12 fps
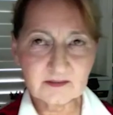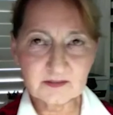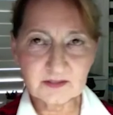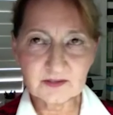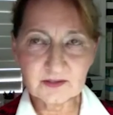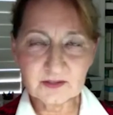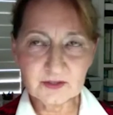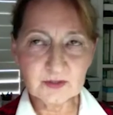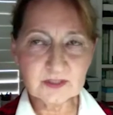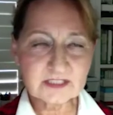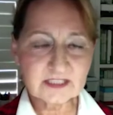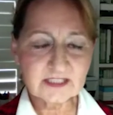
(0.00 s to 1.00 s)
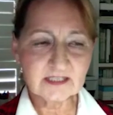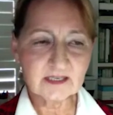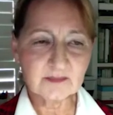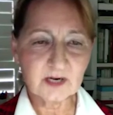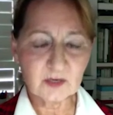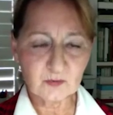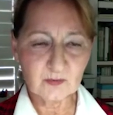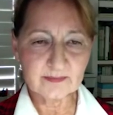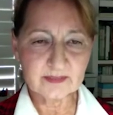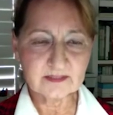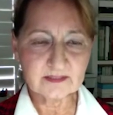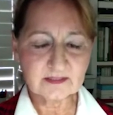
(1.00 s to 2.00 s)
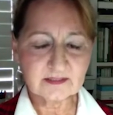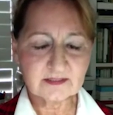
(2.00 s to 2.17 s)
unity among women